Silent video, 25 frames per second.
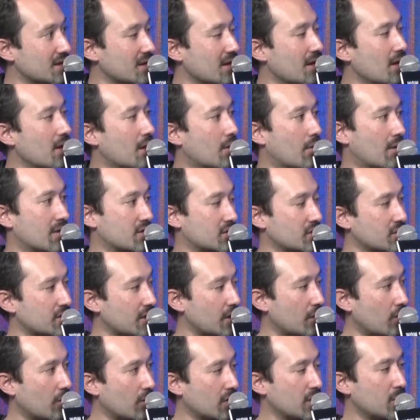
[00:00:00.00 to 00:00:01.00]
rather than
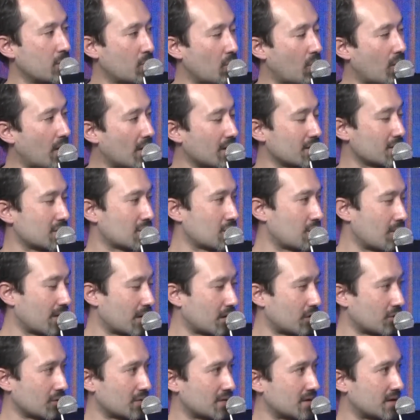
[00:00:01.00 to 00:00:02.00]
only once when
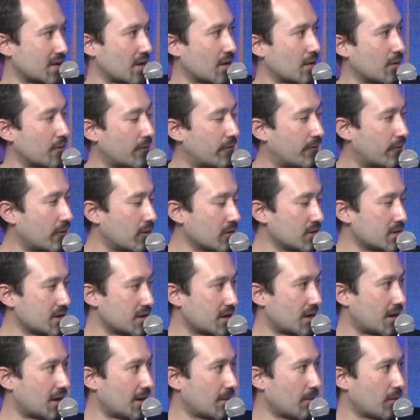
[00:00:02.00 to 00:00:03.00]
you sell the first
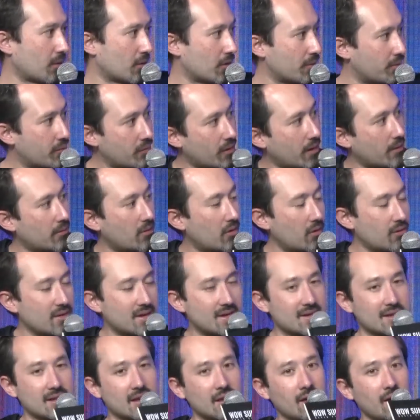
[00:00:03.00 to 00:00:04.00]
time on the primary
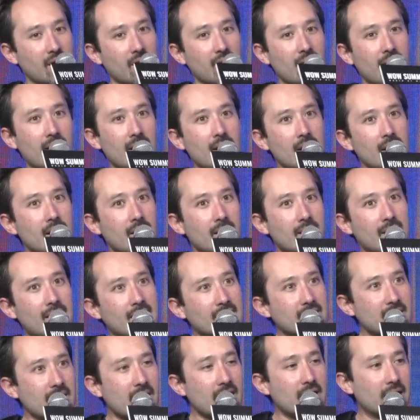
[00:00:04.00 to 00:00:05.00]
sale,
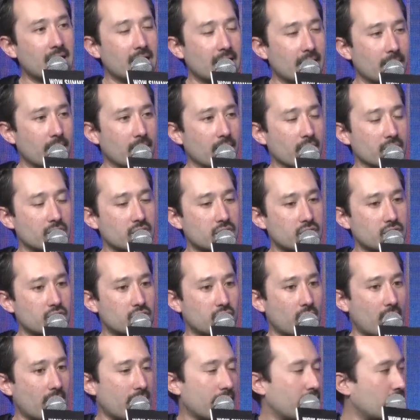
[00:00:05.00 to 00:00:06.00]
that enables to
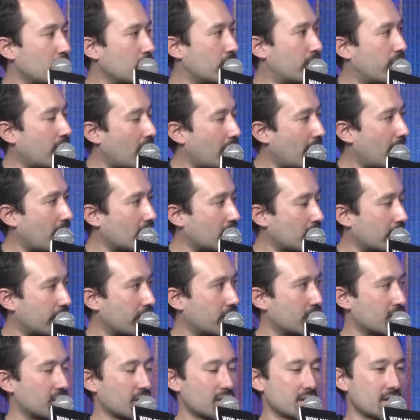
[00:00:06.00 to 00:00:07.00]
drive new format of
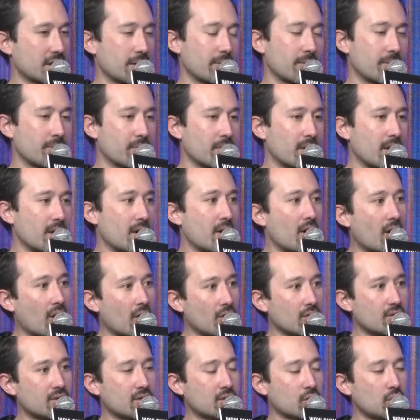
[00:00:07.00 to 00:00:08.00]
entertainment.
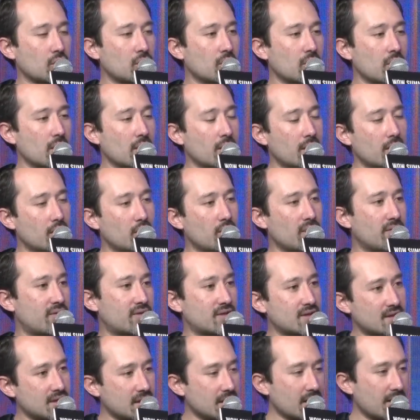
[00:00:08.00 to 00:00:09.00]
Also, we've
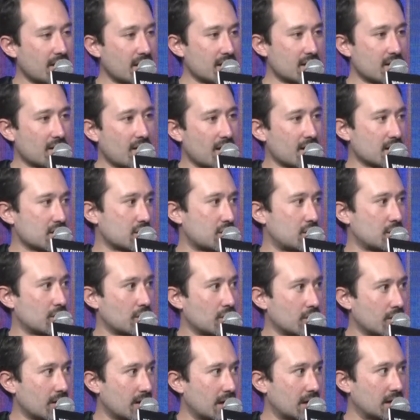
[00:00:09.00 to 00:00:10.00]
seen that last
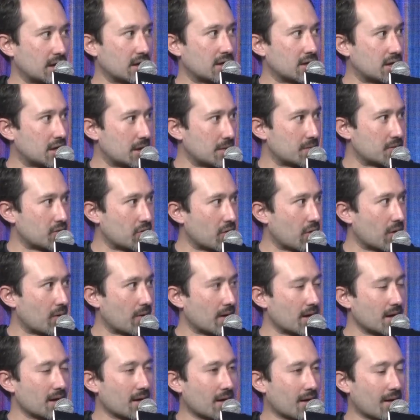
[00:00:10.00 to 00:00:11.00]
year and it keeps
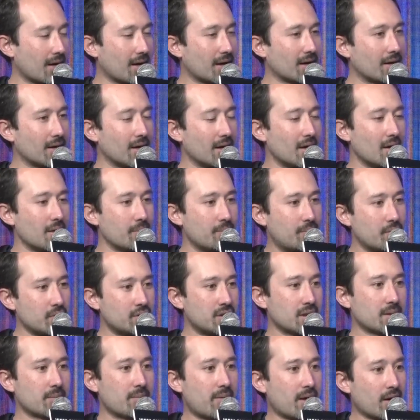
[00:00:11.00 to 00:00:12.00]
growing, like
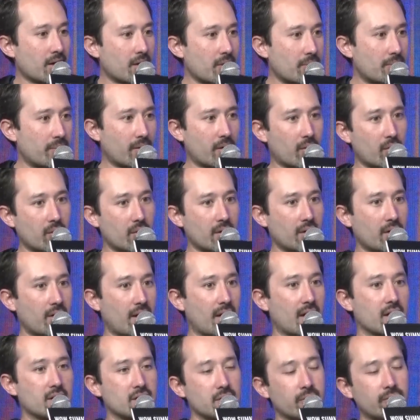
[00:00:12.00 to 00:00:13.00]
putting back the power in the
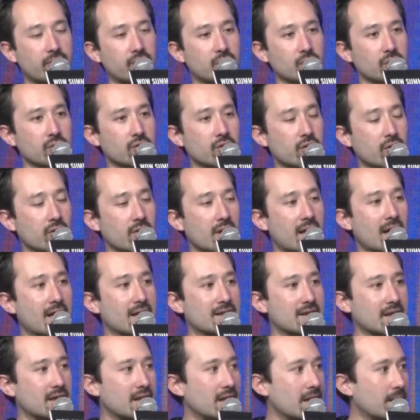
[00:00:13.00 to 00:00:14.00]
hands of users has
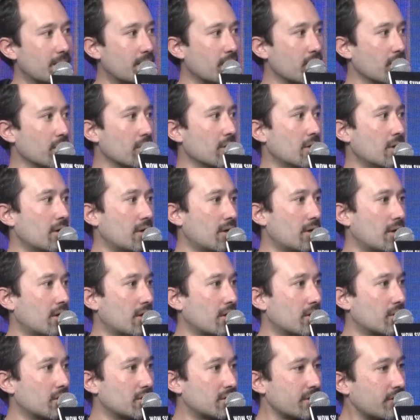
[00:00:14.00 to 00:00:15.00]

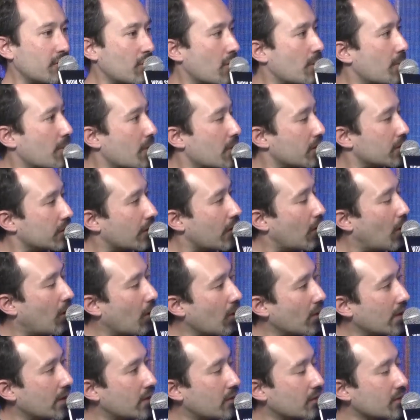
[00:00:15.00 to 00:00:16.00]
enabled the development of a
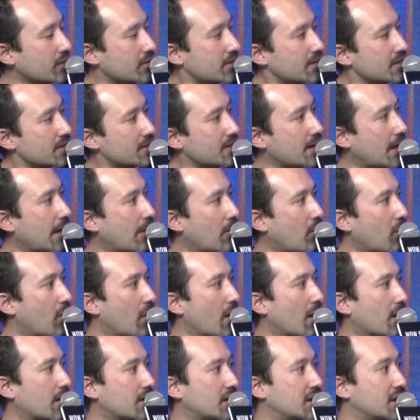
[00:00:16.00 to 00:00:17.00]
whole ecosystem
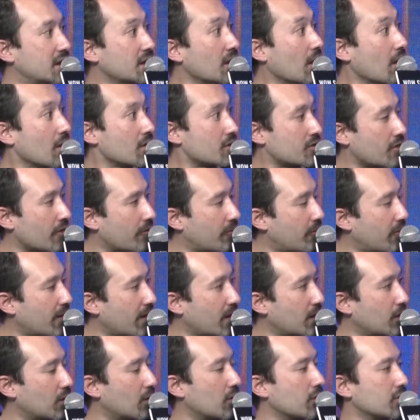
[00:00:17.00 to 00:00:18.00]
where guilds of
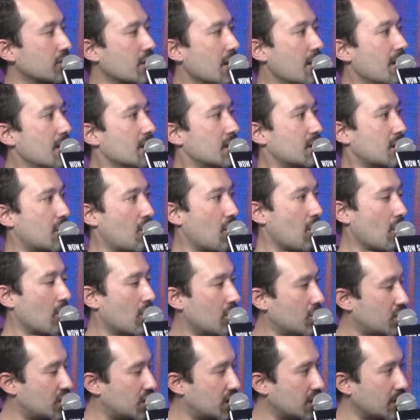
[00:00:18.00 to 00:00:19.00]
players,
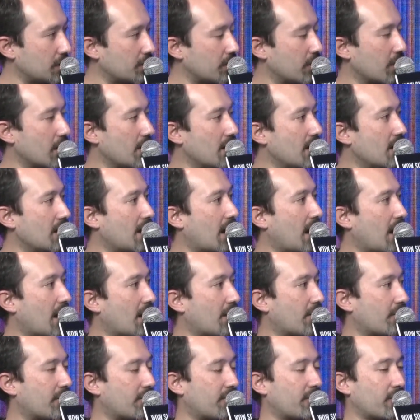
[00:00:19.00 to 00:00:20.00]
scholarship
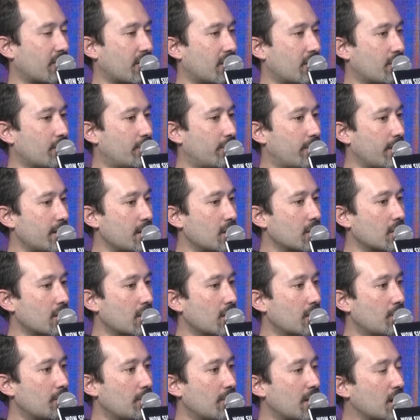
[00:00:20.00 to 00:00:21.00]
have playing
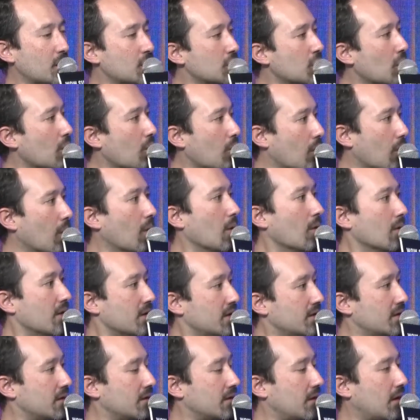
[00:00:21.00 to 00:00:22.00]
a major role
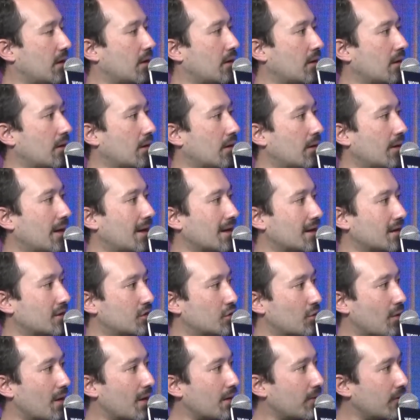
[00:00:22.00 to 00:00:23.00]
in like
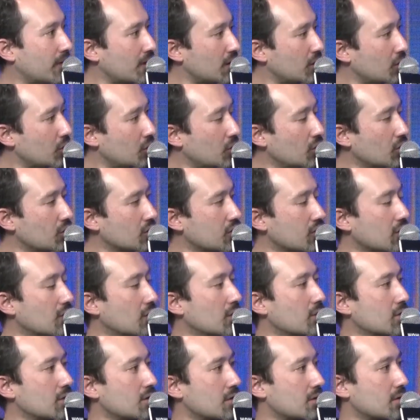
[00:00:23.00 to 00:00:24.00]
driving new
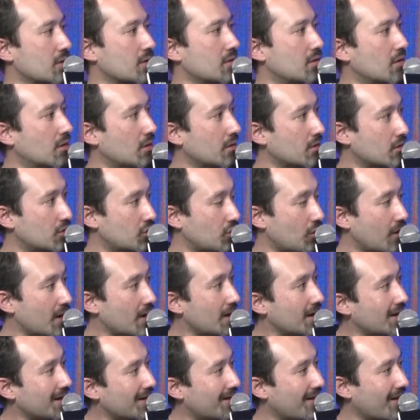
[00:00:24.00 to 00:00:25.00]
users,
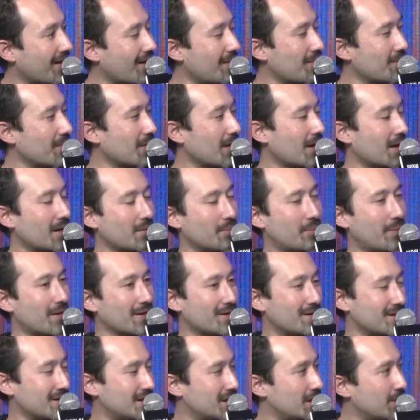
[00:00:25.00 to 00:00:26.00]
training them, and
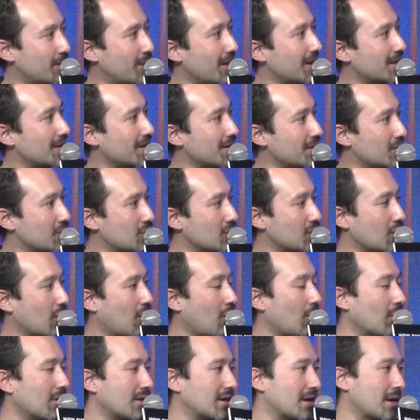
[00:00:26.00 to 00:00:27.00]
participating to the
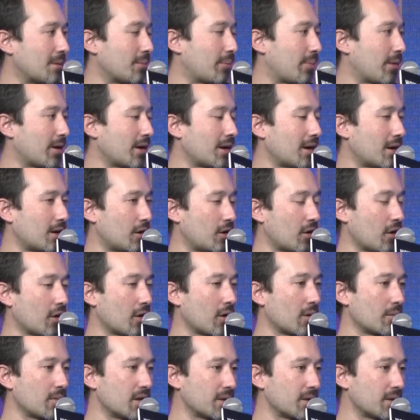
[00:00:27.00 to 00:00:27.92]
whole gameplay and economy.